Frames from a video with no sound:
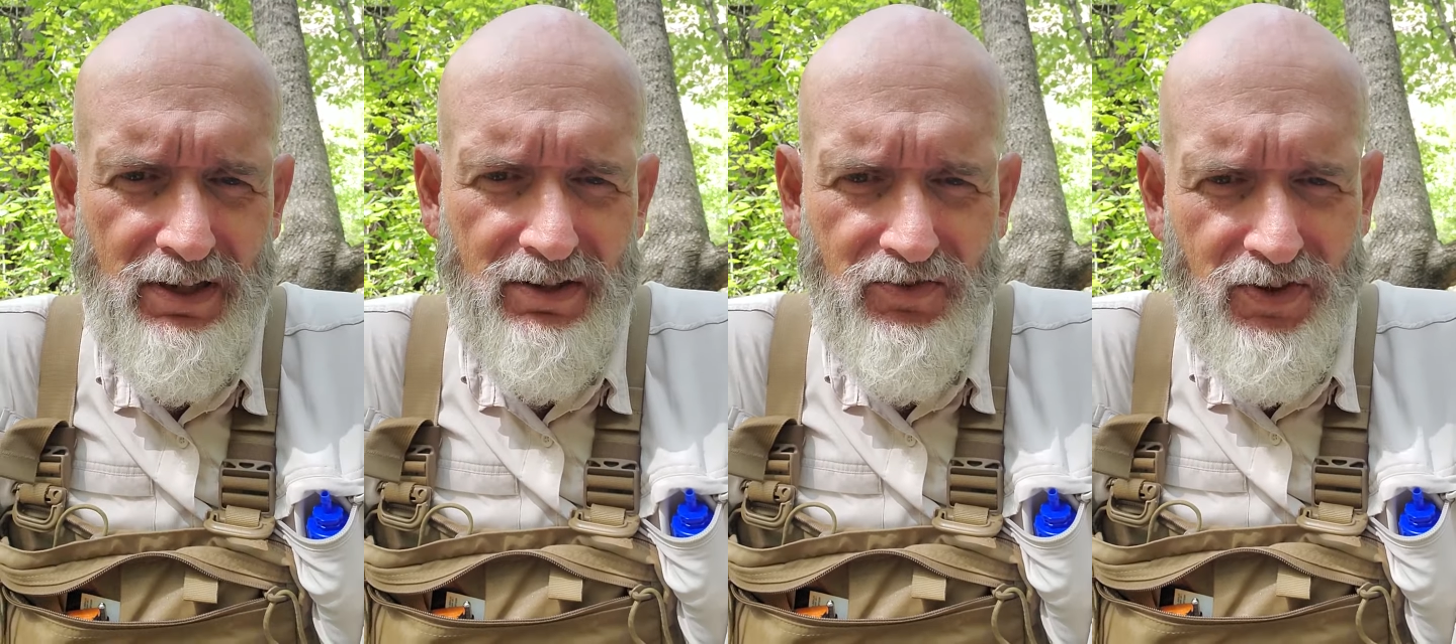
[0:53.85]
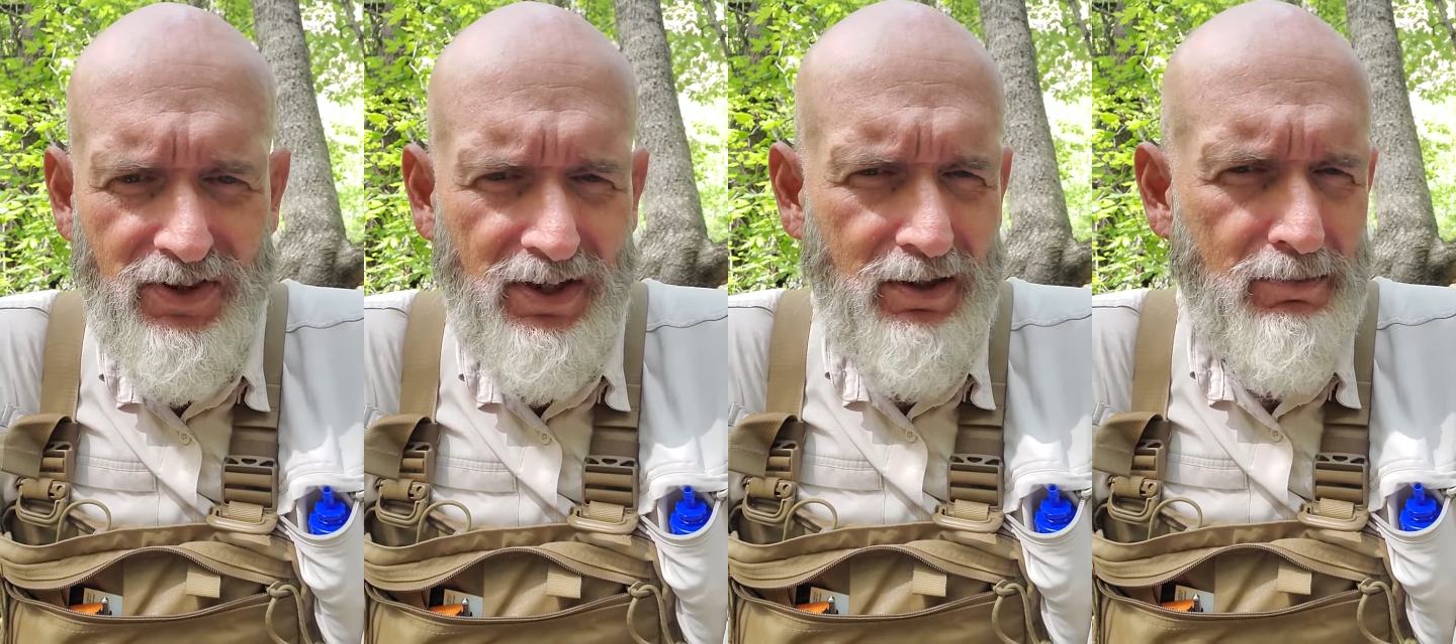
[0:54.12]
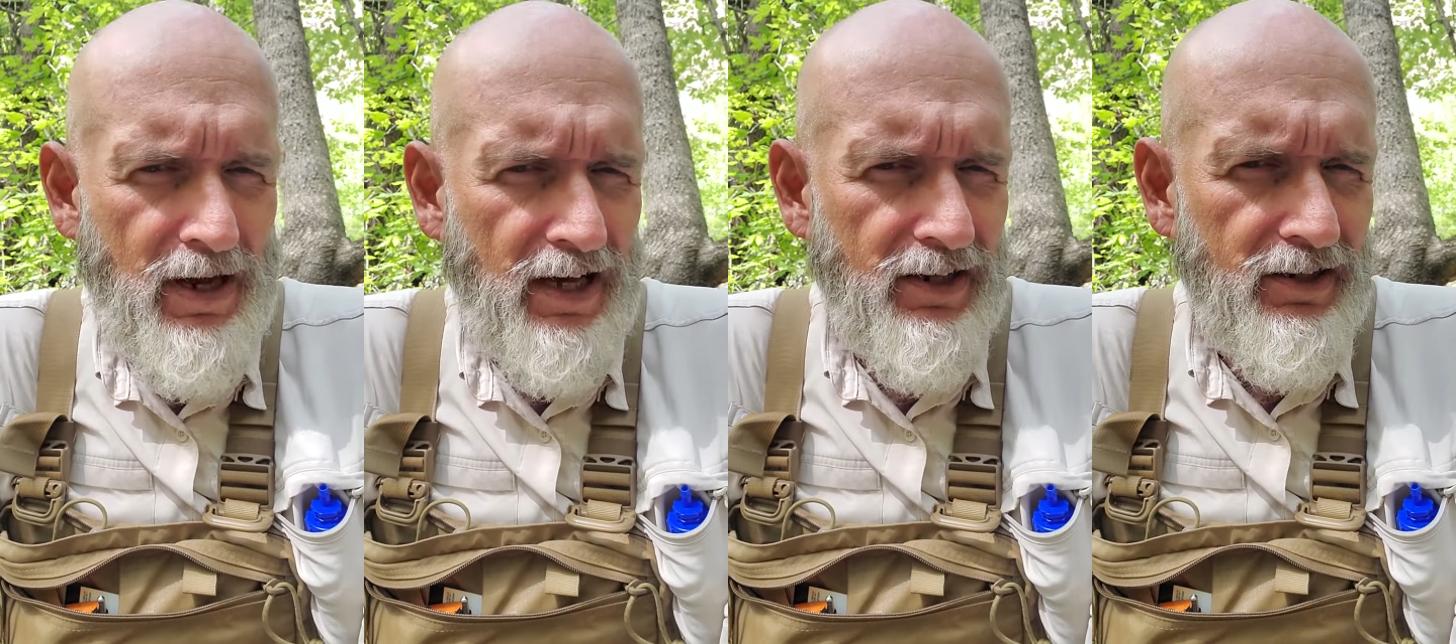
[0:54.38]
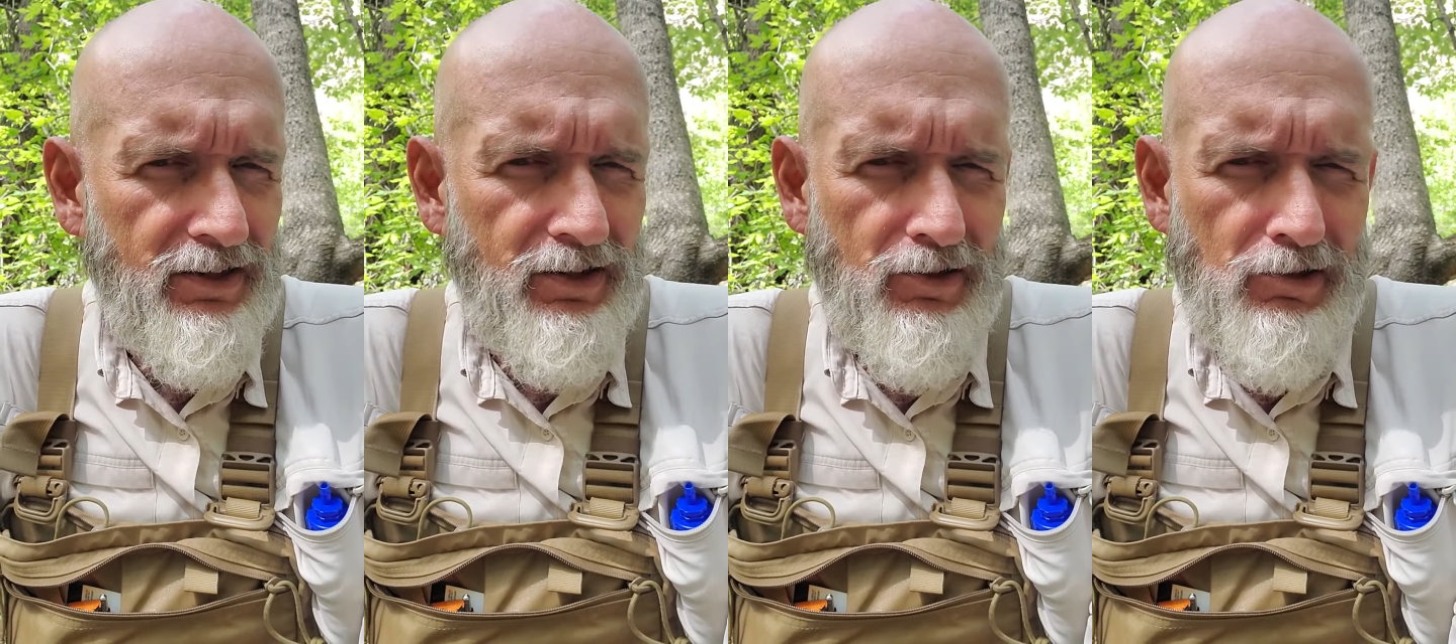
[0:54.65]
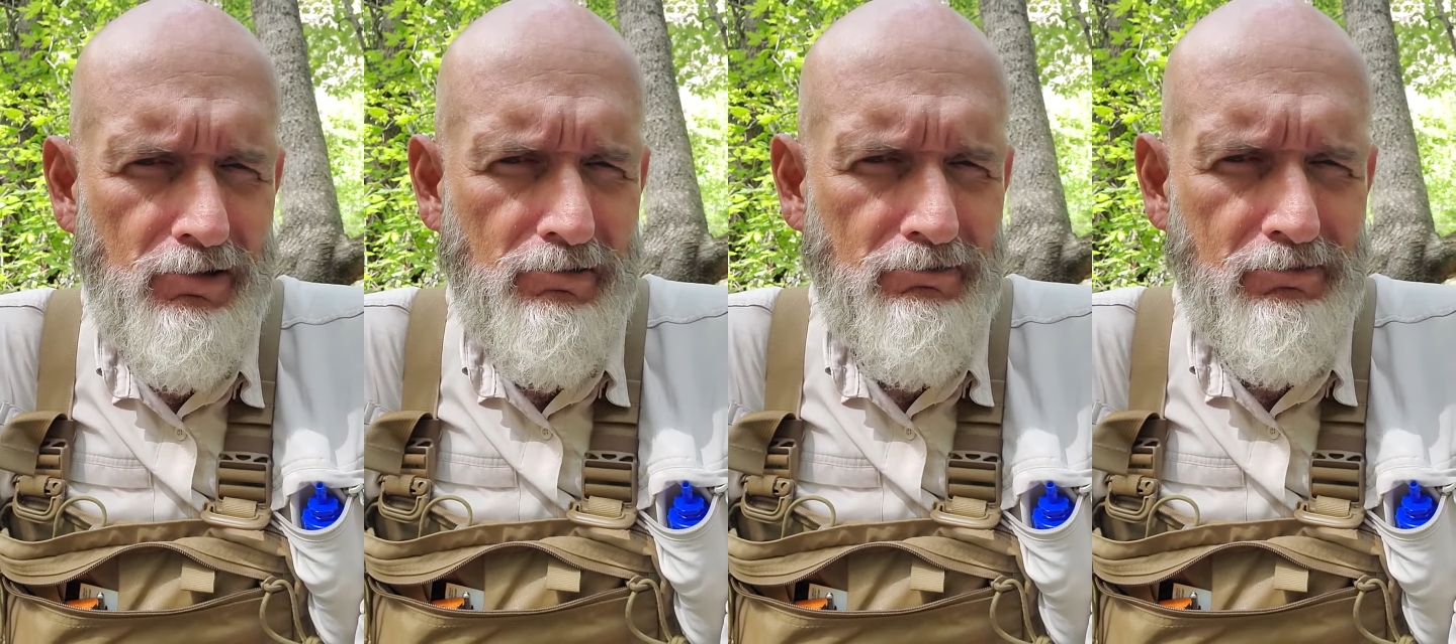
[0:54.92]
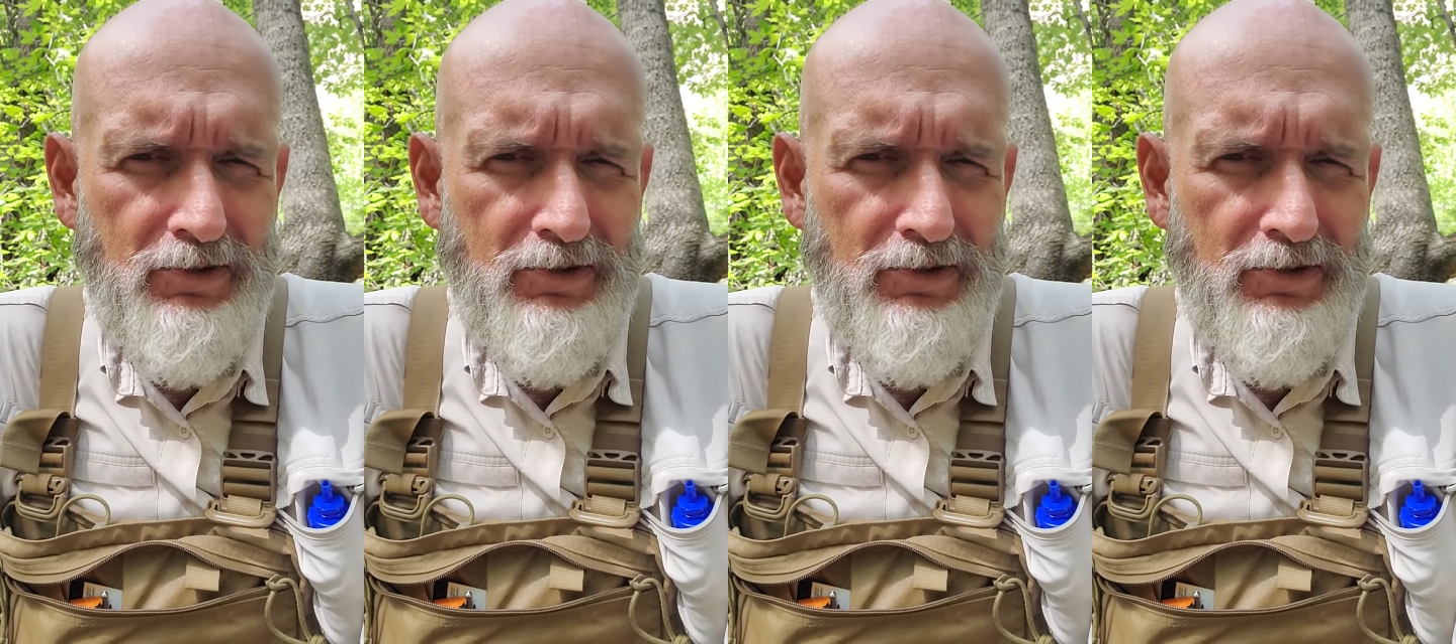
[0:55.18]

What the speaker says: you think about it and go,